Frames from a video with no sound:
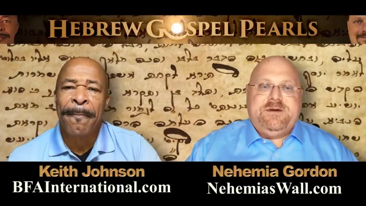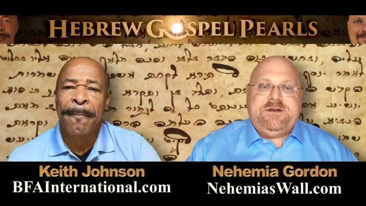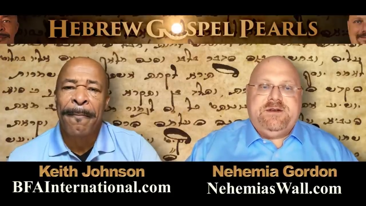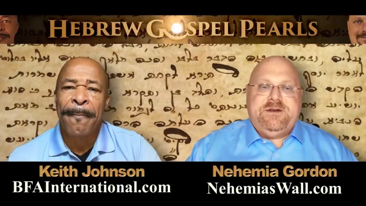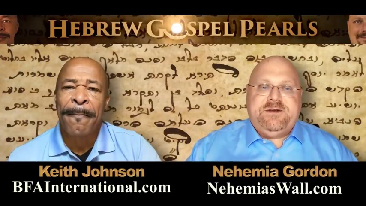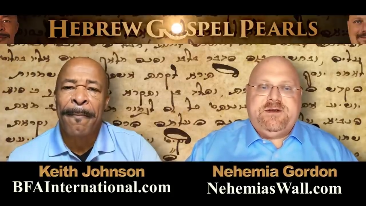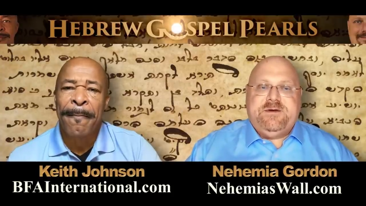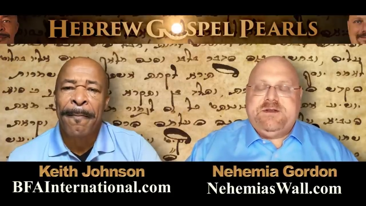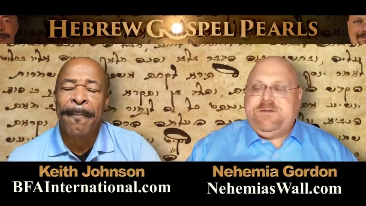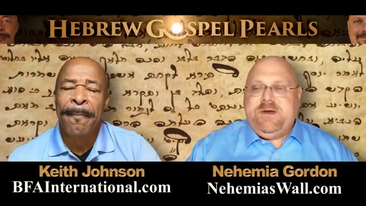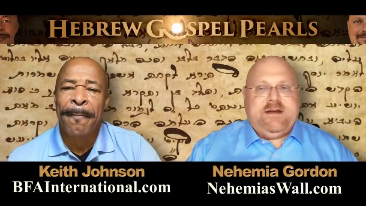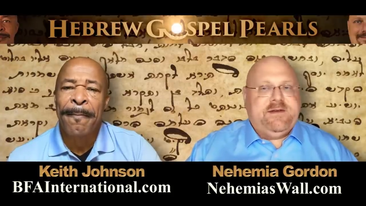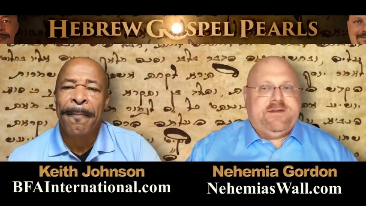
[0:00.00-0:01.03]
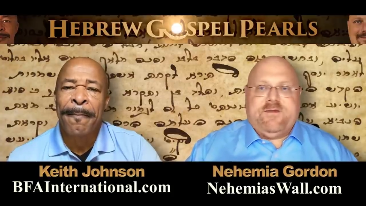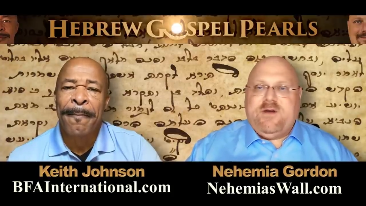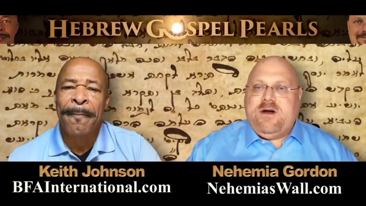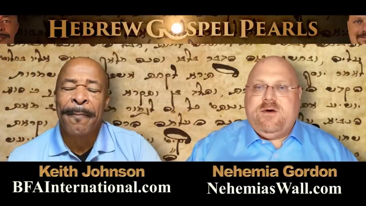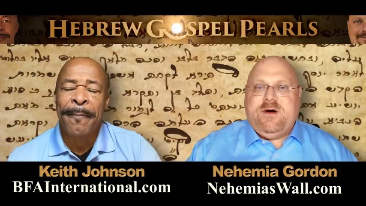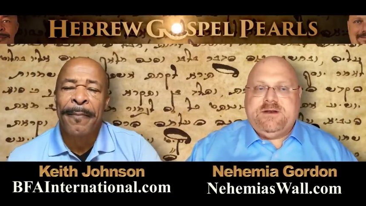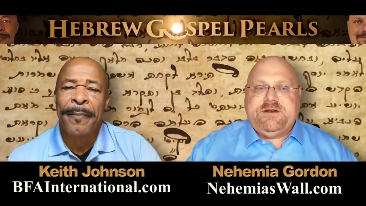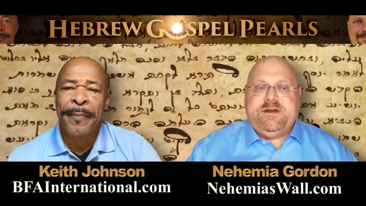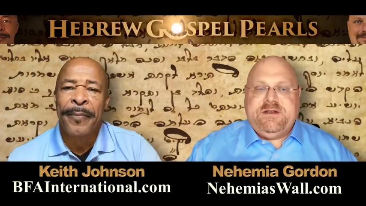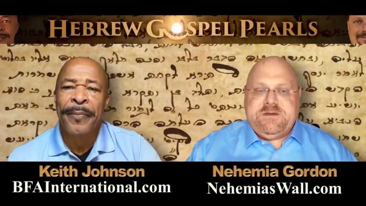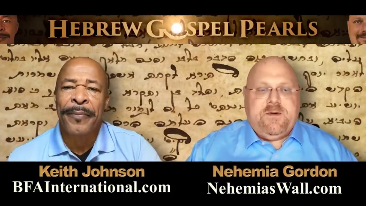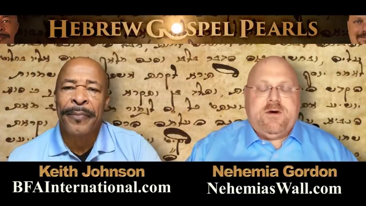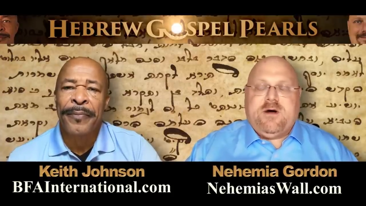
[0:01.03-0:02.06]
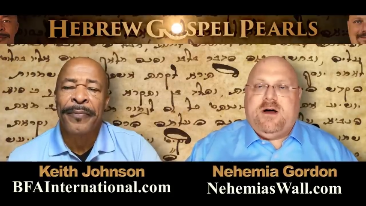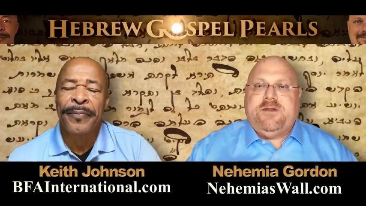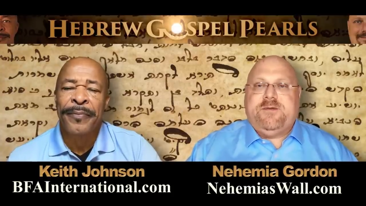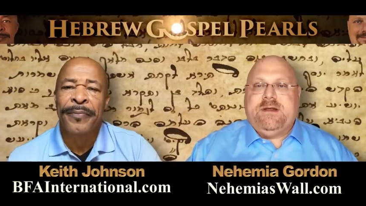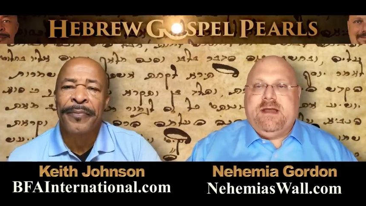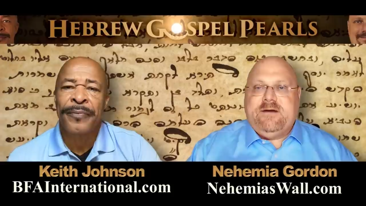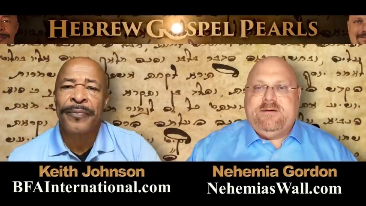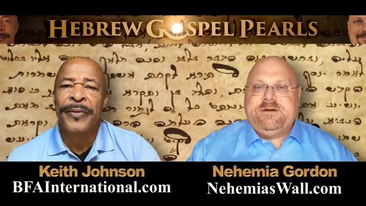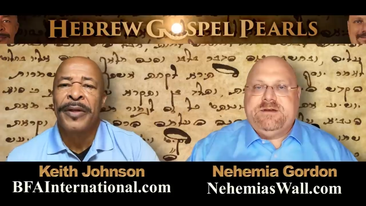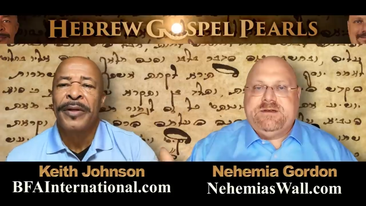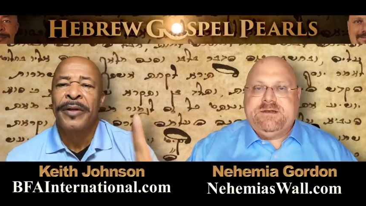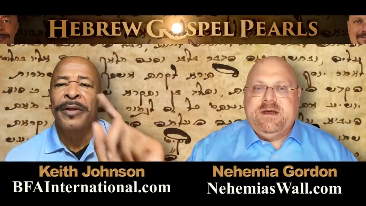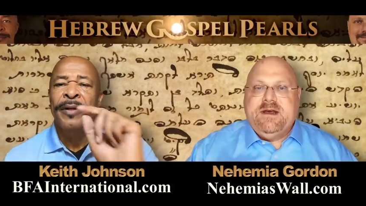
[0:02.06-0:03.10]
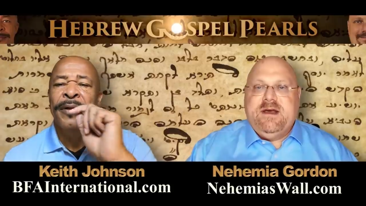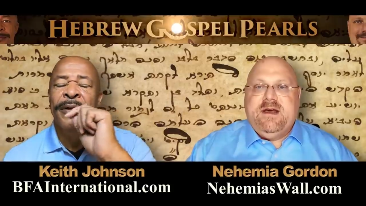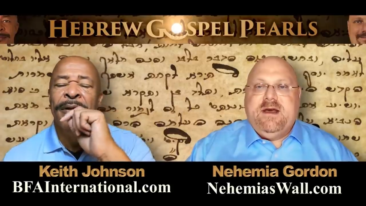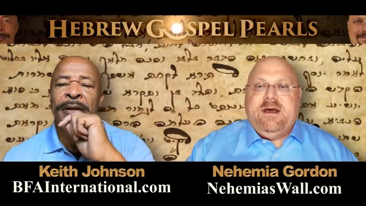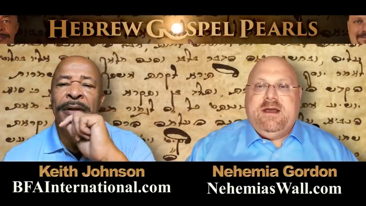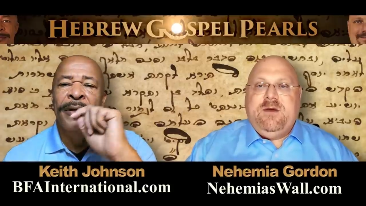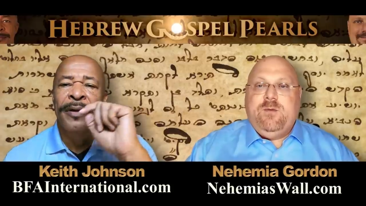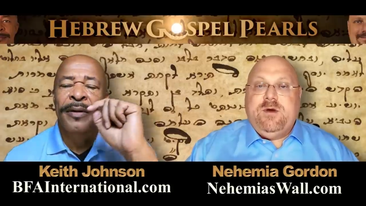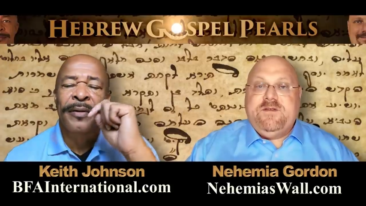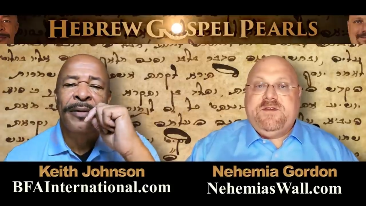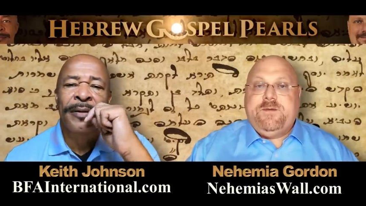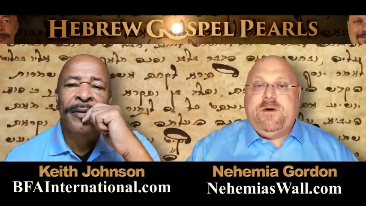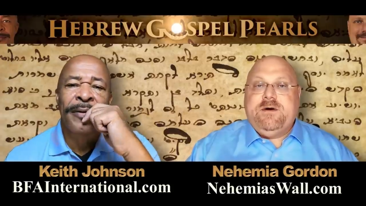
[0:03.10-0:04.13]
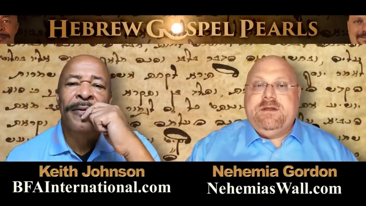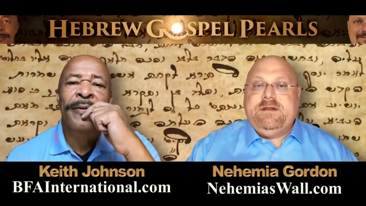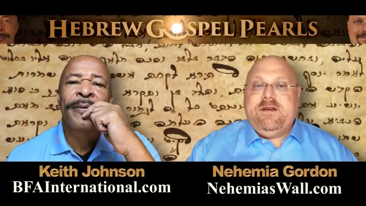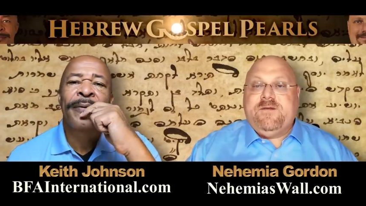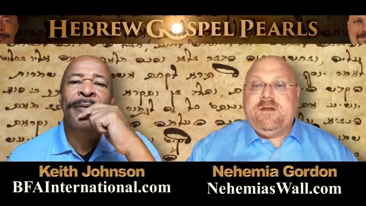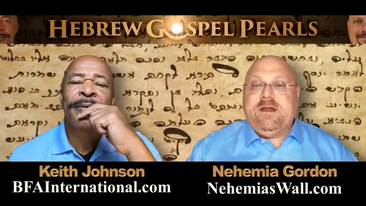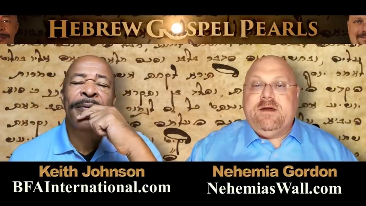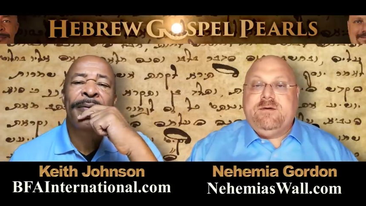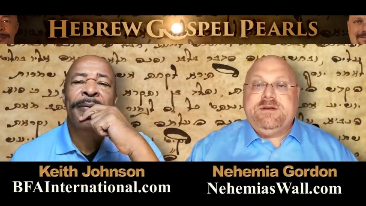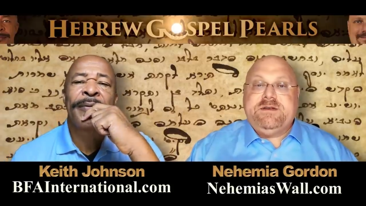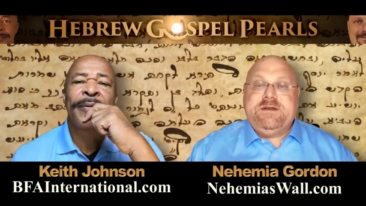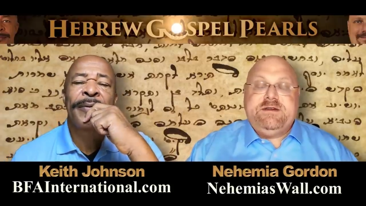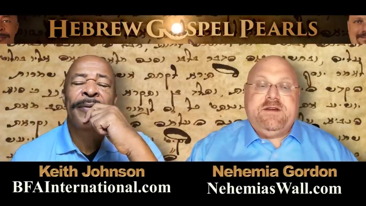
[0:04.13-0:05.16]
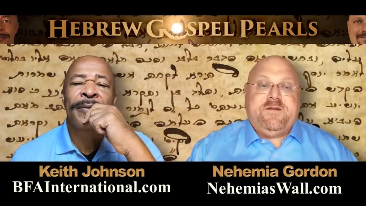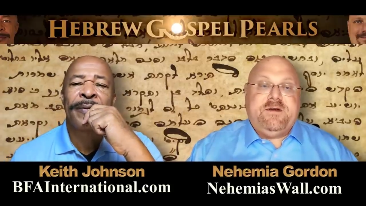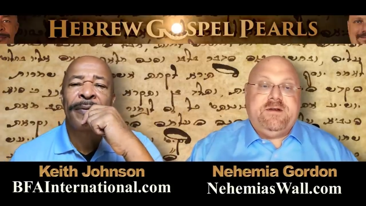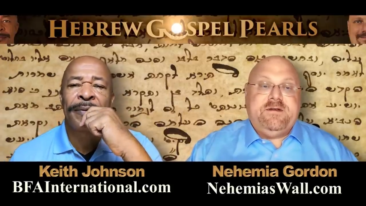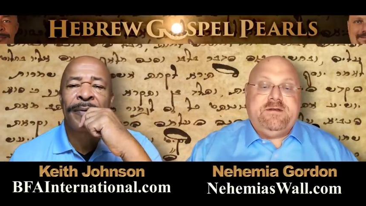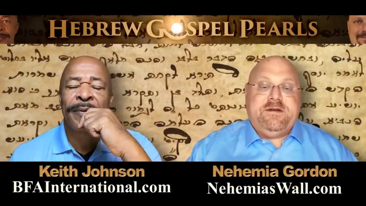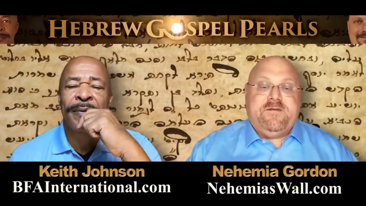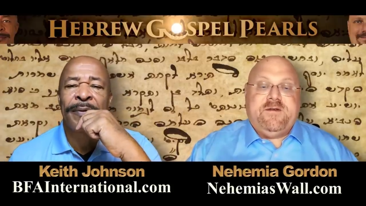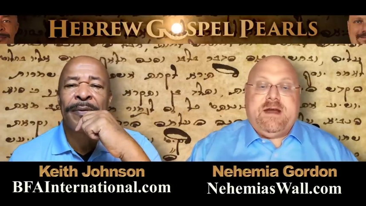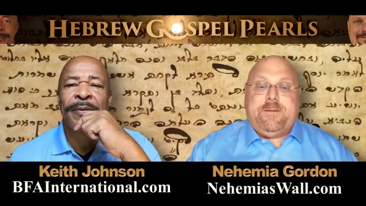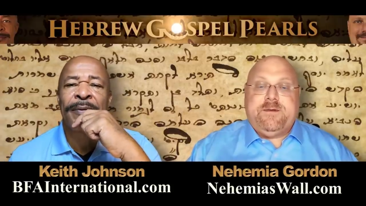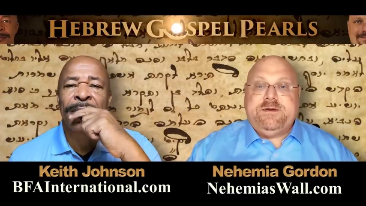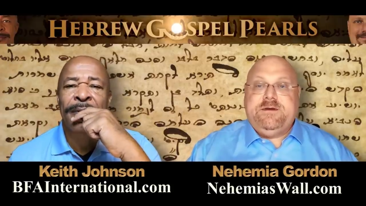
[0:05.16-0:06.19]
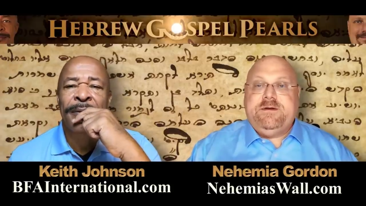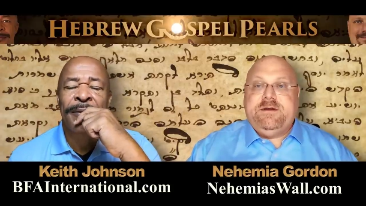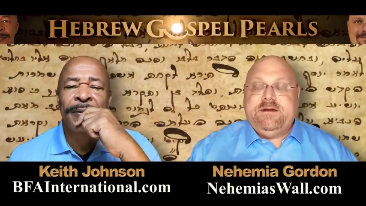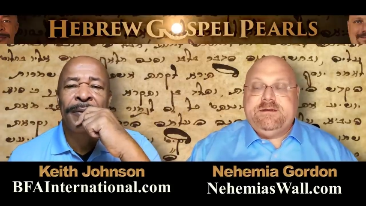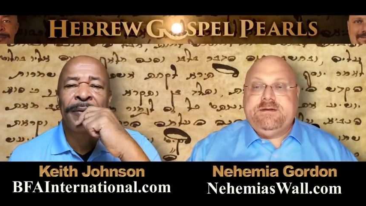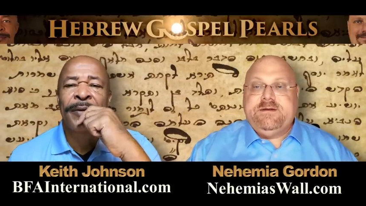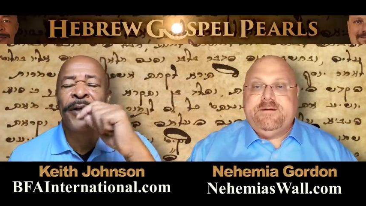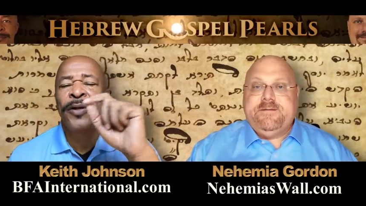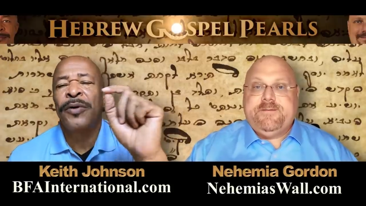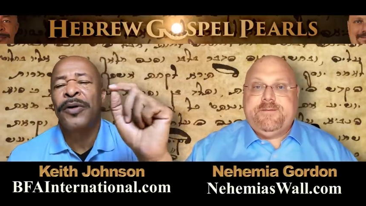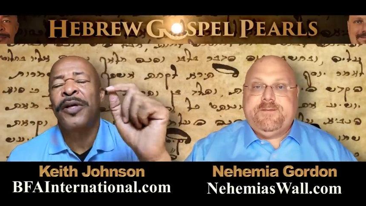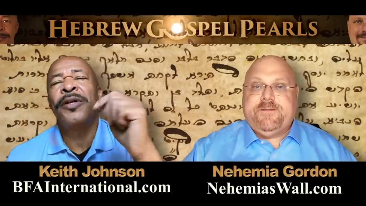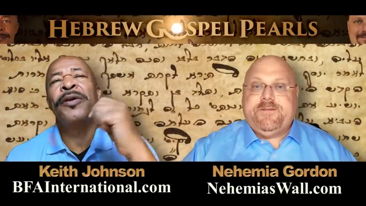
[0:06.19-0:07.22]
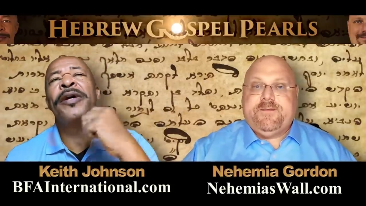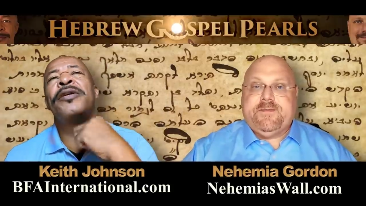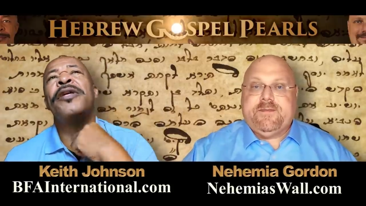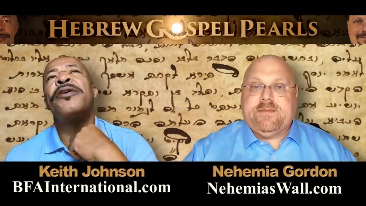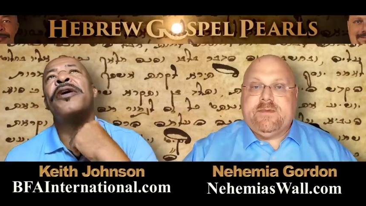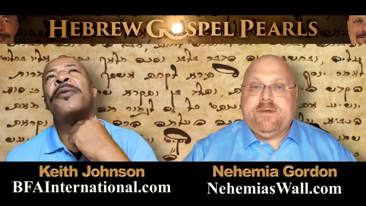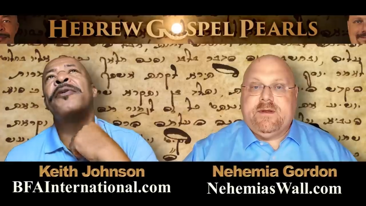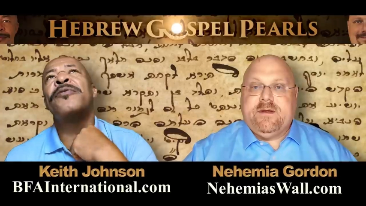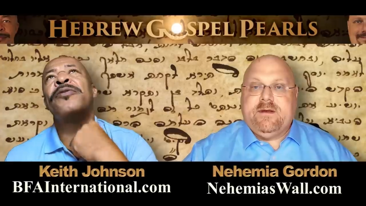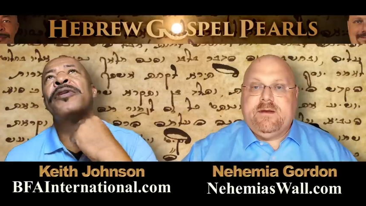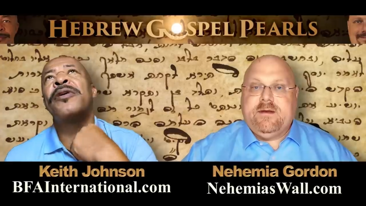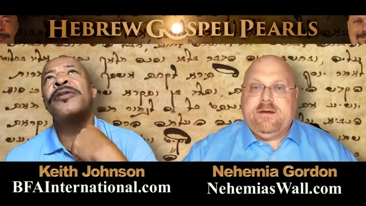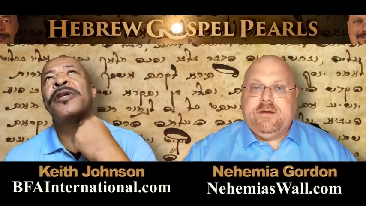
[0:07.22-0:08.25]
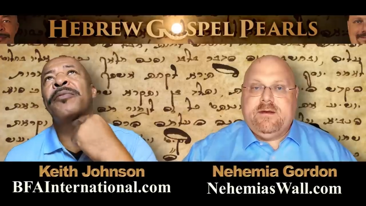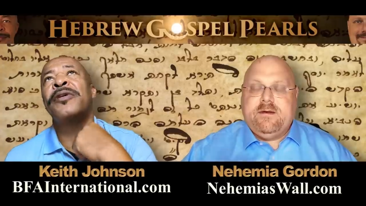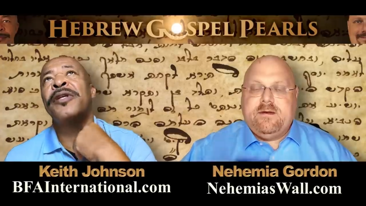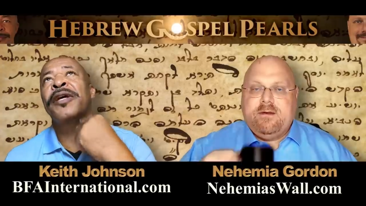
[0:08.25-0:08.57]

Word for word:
Speaker 1: did Yeshua speak? Is the wrong question. He spoke all three languages. He would have spoken different languages and different different
Speaker 2: opportunities. Hmm. Can you can you can you help us with something,